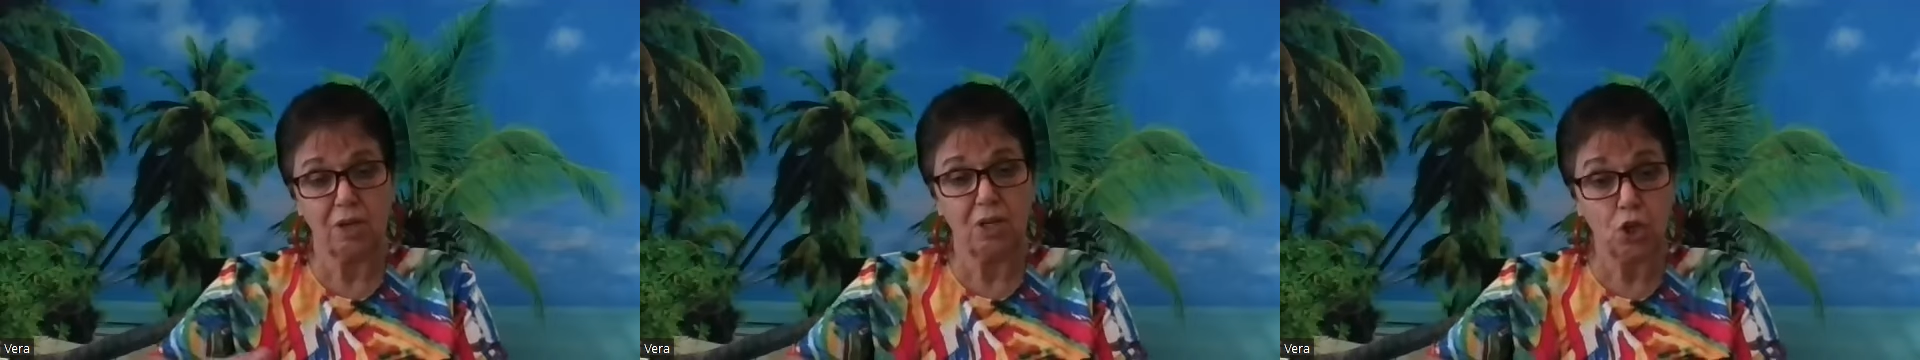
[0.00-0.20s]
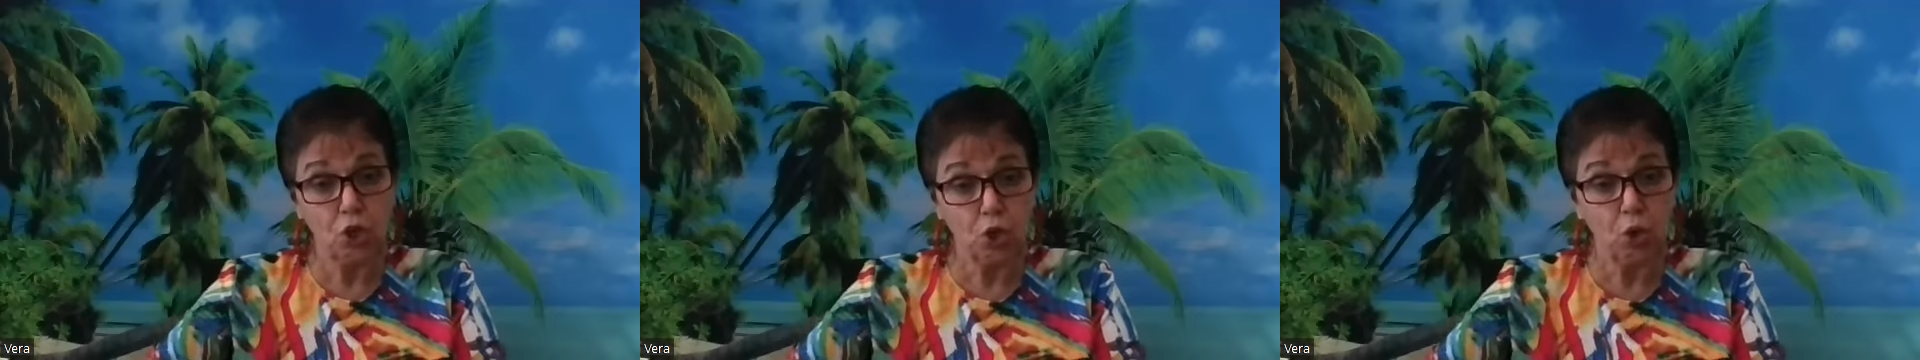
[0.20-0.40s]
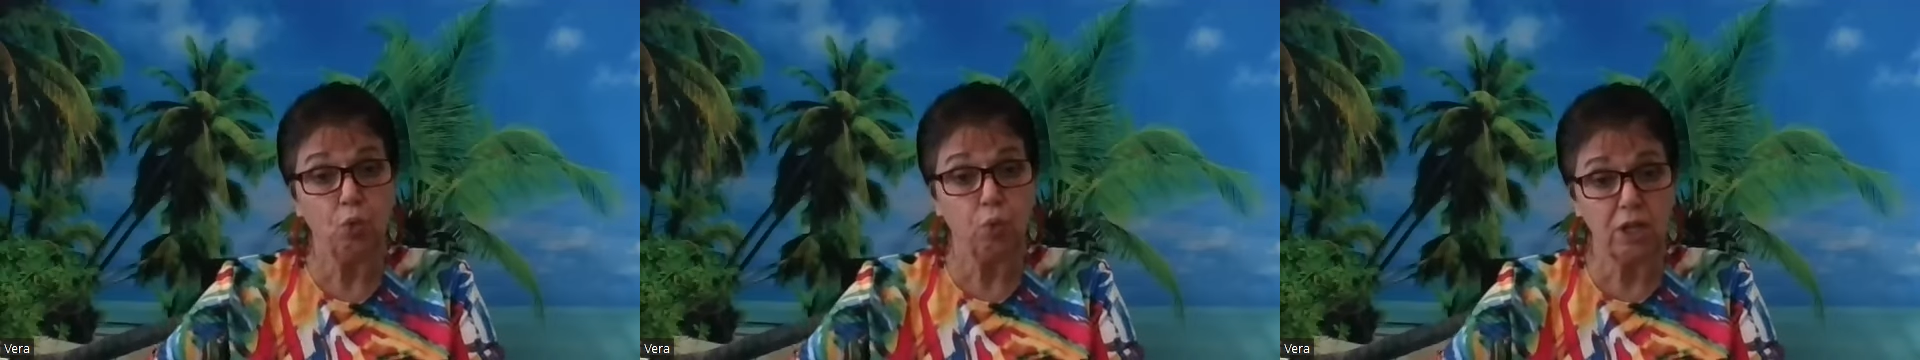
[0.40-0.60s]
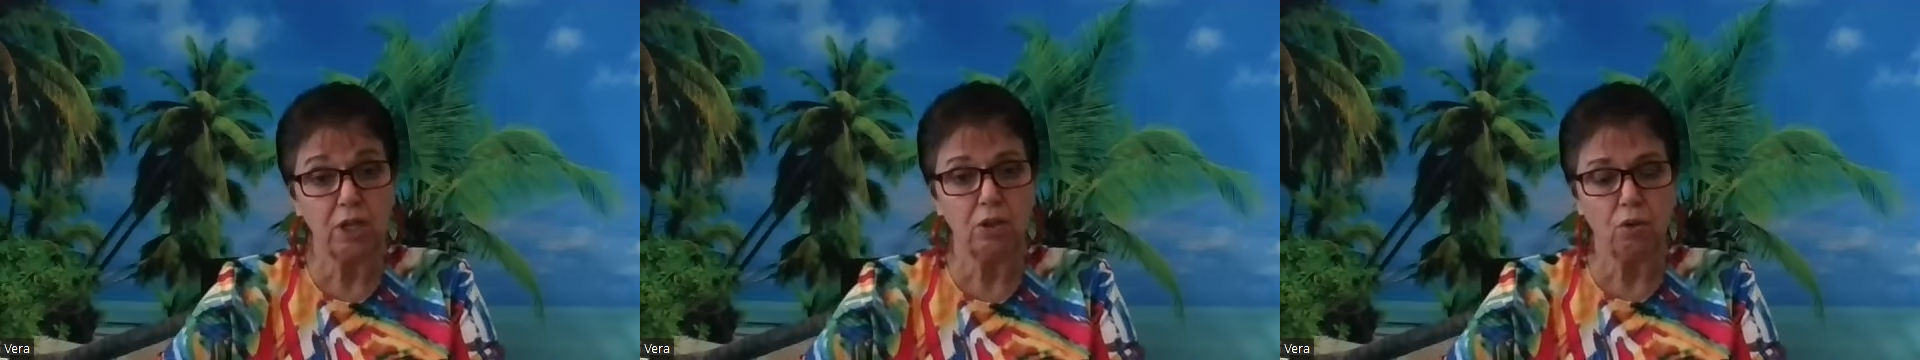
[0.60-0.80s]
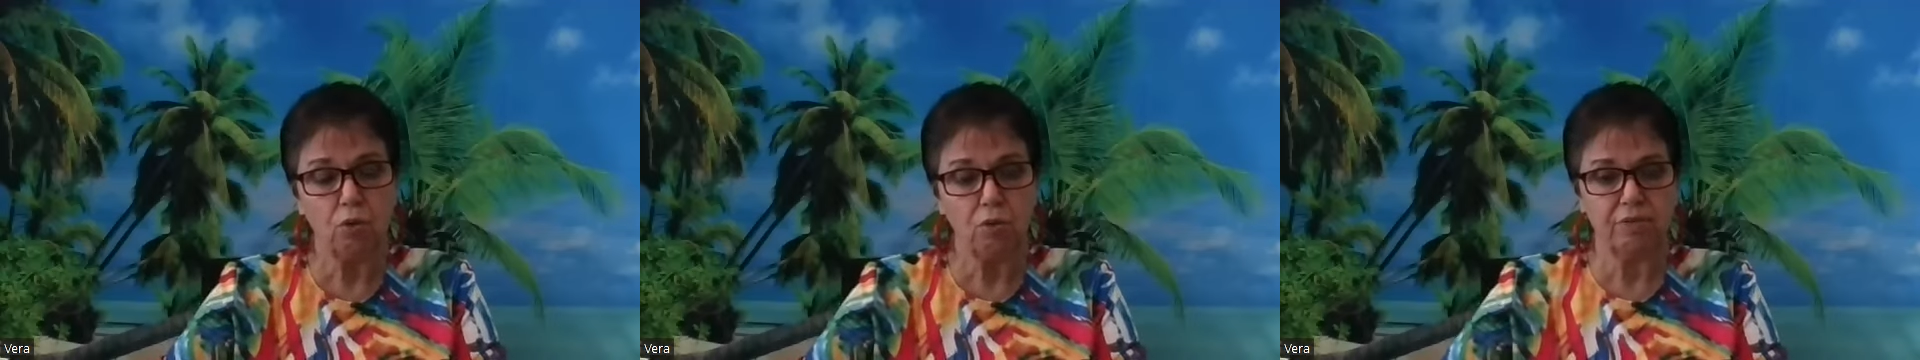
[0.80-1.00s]
You
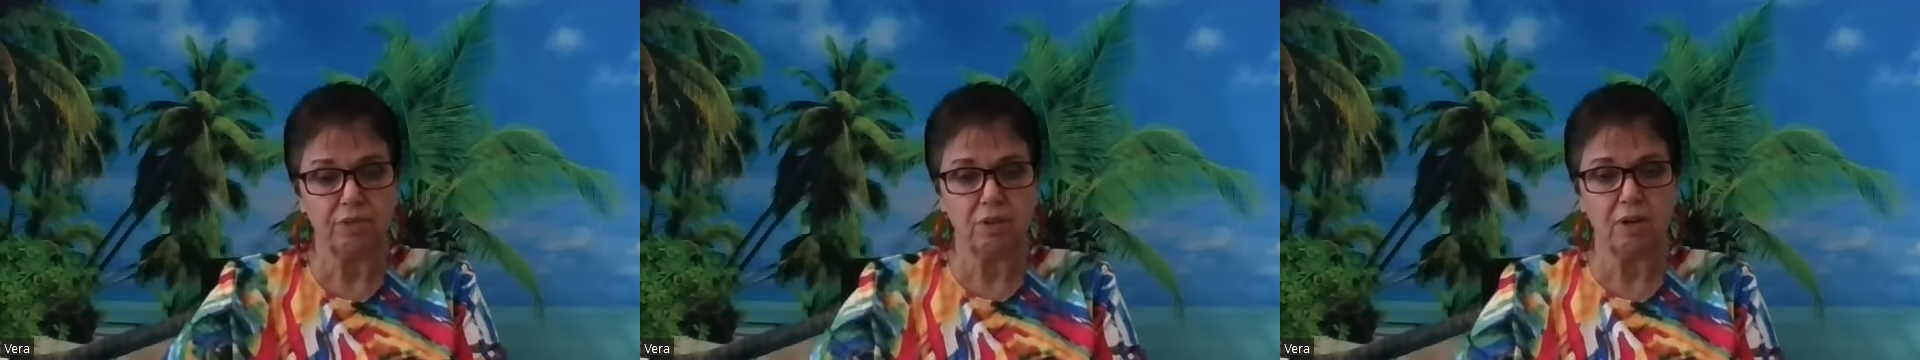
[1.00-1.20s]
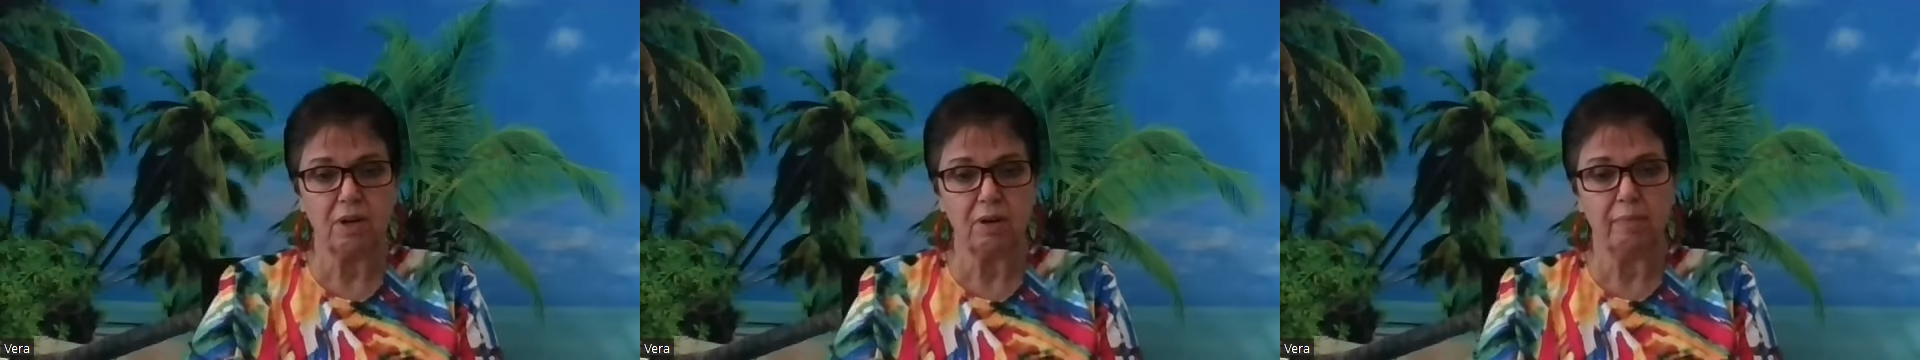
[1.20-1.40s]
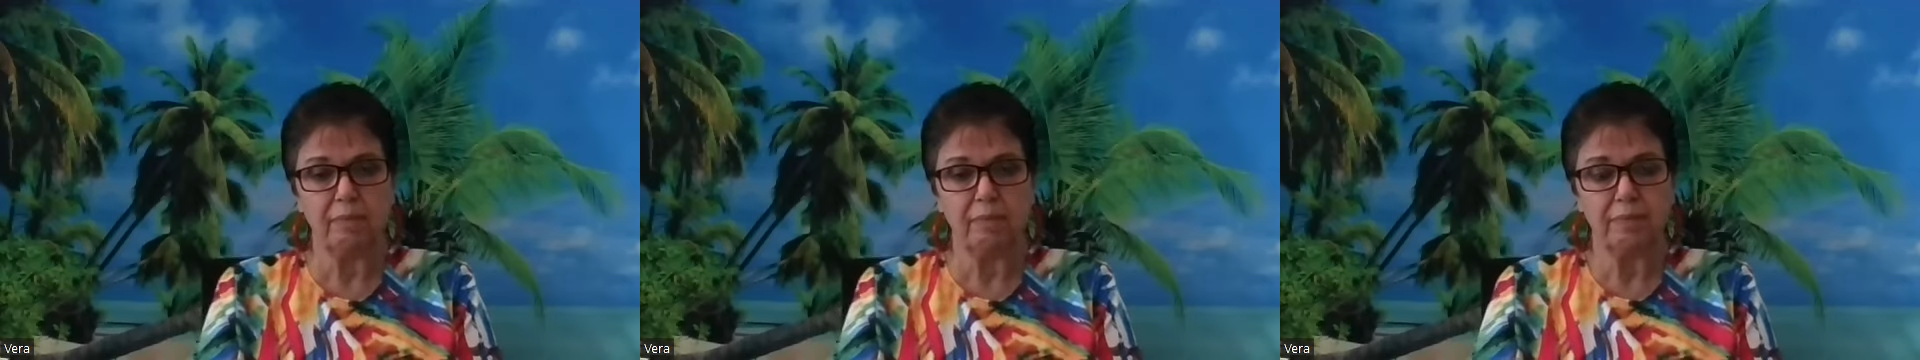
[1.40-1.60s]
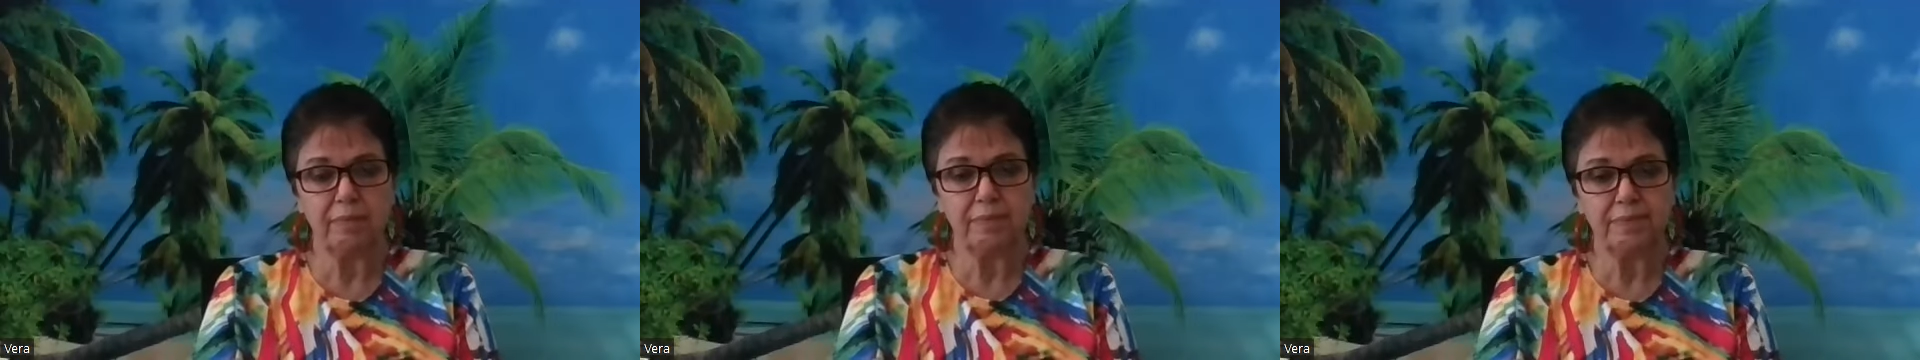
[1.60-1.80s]
will overcome,